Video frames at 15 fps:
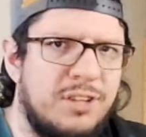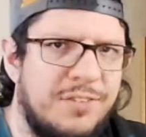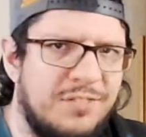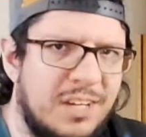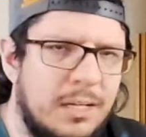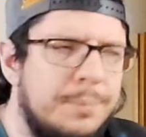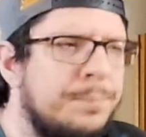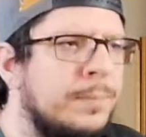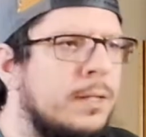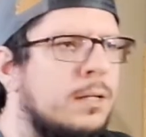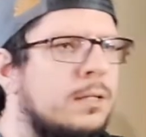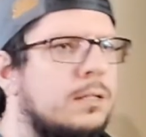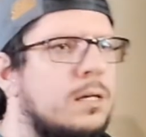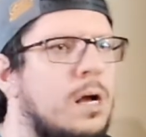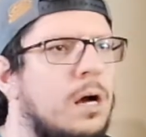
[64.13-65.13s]
of it
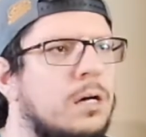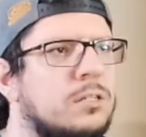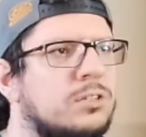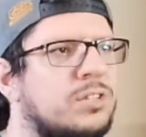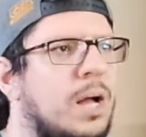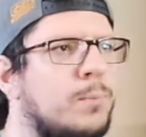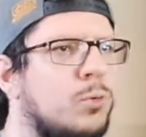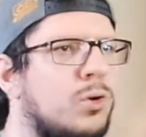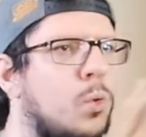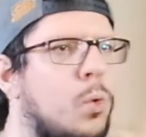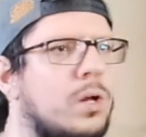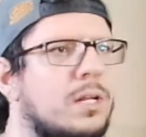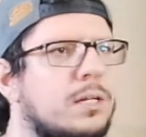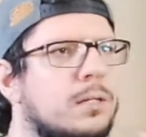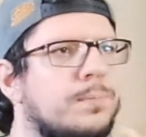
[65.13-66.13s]
because I'm
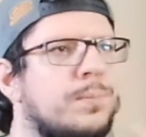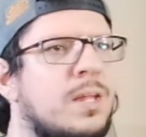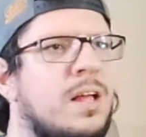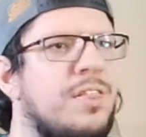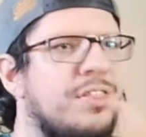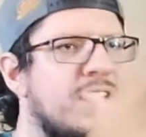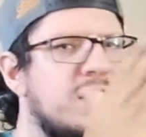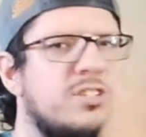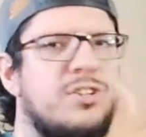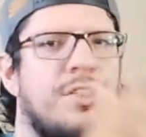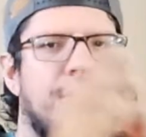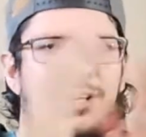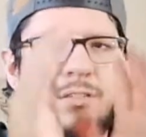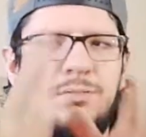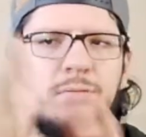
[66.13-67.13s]
recording this,
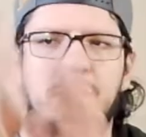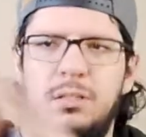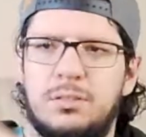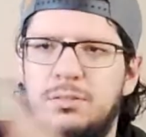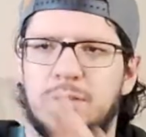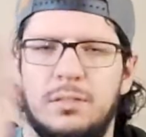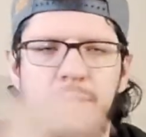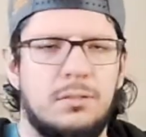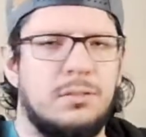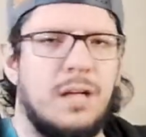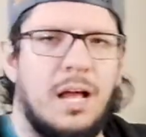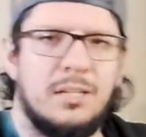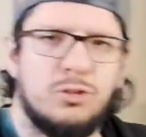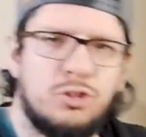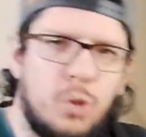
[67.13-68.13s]
this, this,
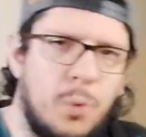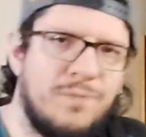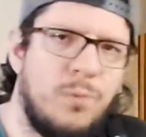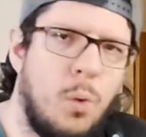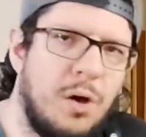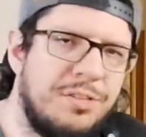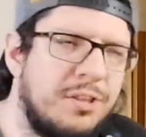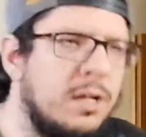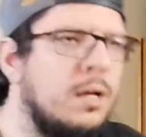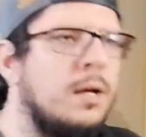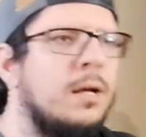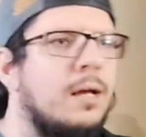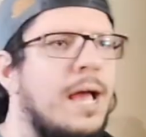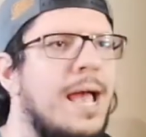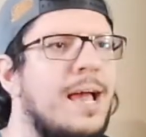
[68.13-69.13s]
and so forth.
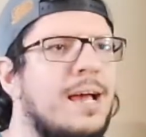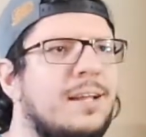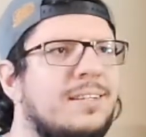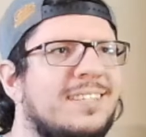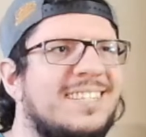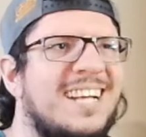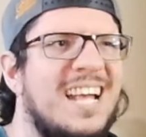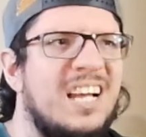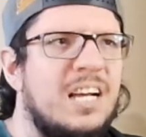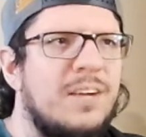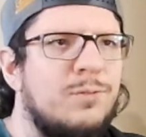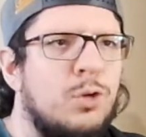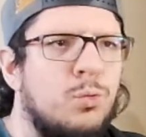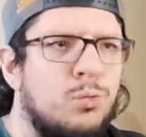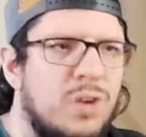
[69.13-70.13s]
And King
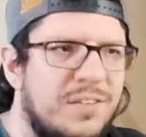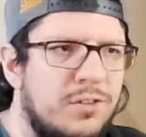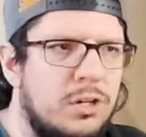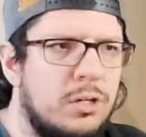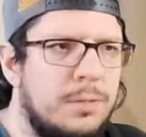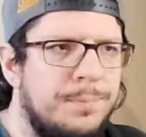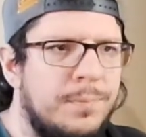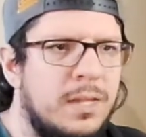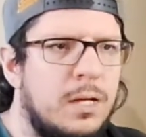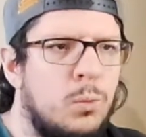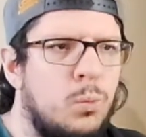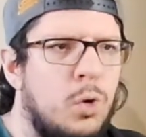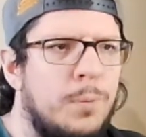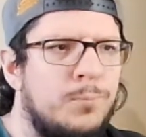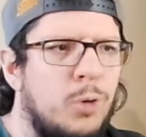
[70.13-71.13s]
of the River
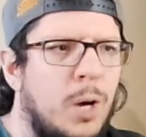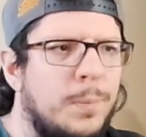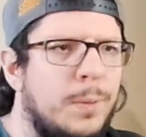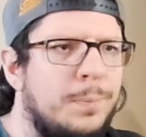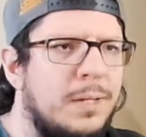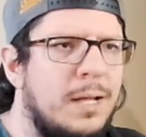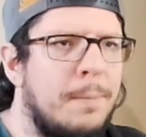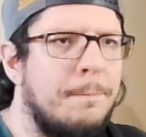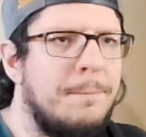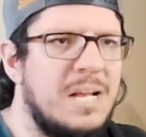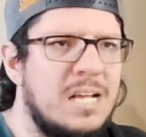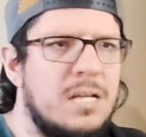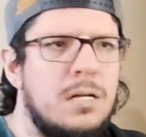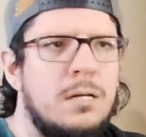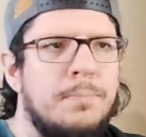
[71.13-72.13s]
will probably
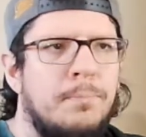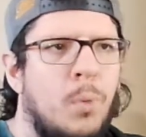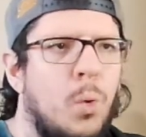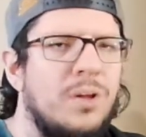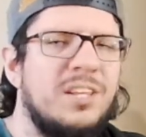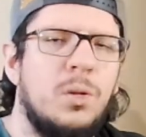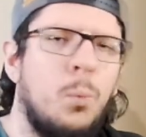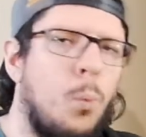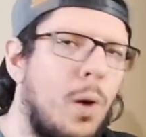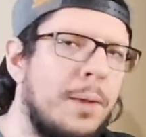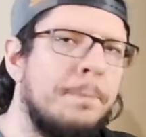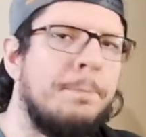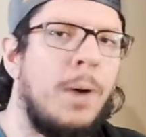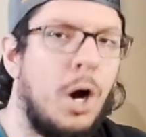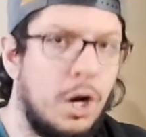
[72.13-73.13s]
be more than
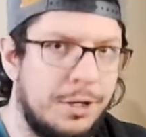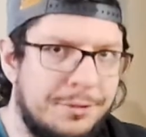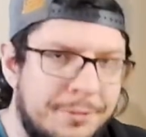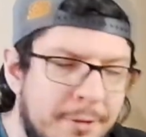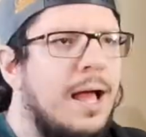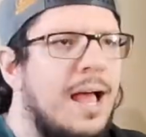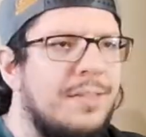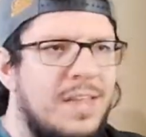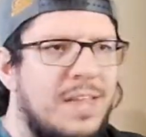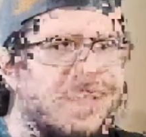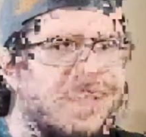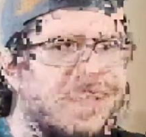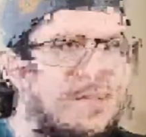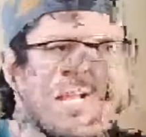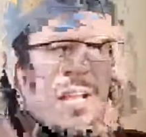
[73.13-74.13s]
one part. And that
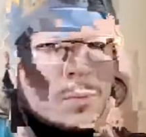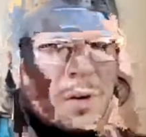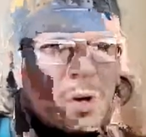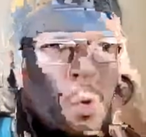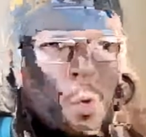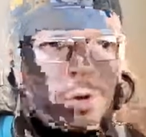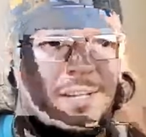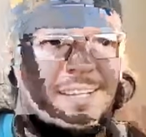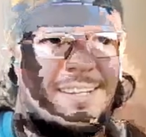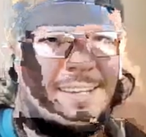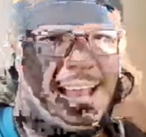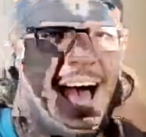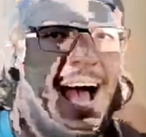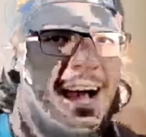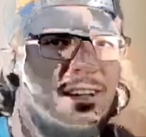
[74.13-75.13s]
will be recorded
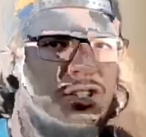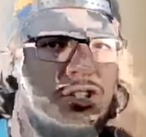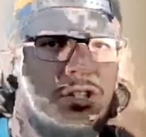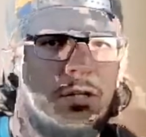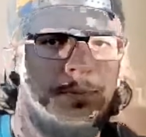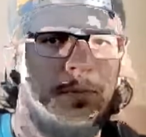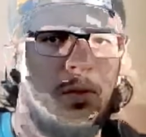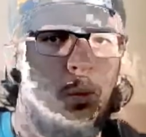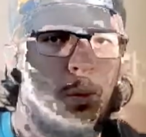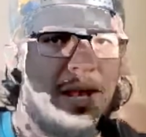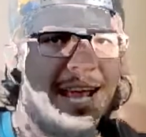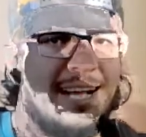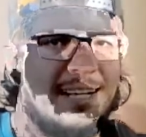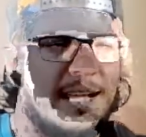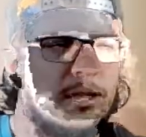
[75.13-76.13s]
last when
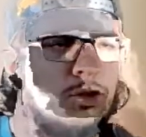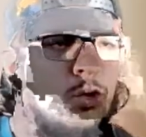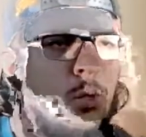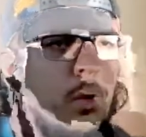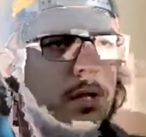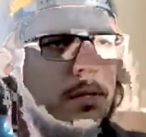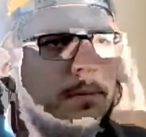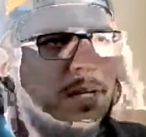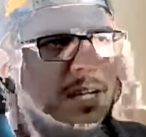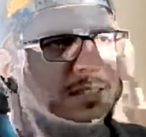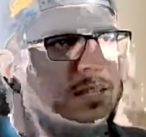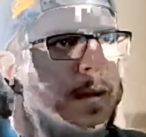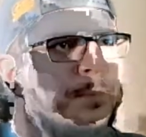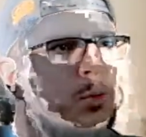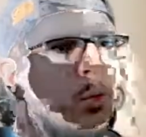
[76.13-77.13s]
I get to it
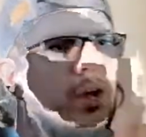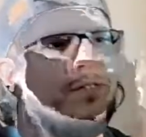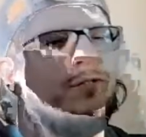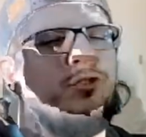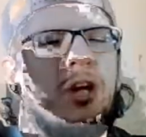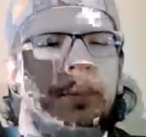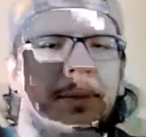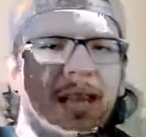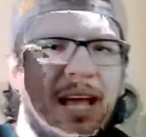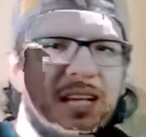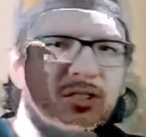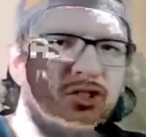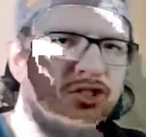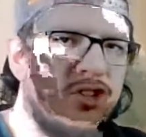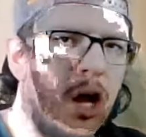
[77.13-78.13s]
because I'm doing free play
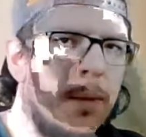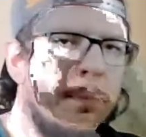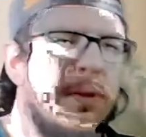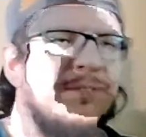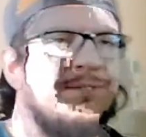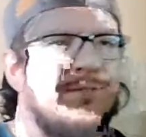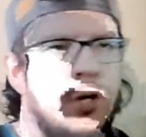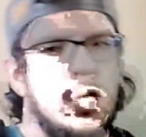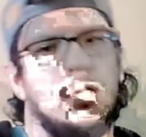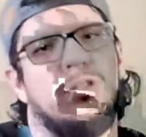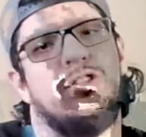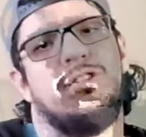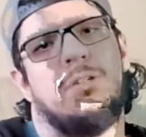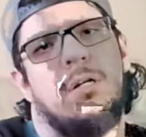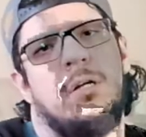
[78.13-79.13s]
sub
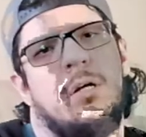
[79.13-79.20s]
first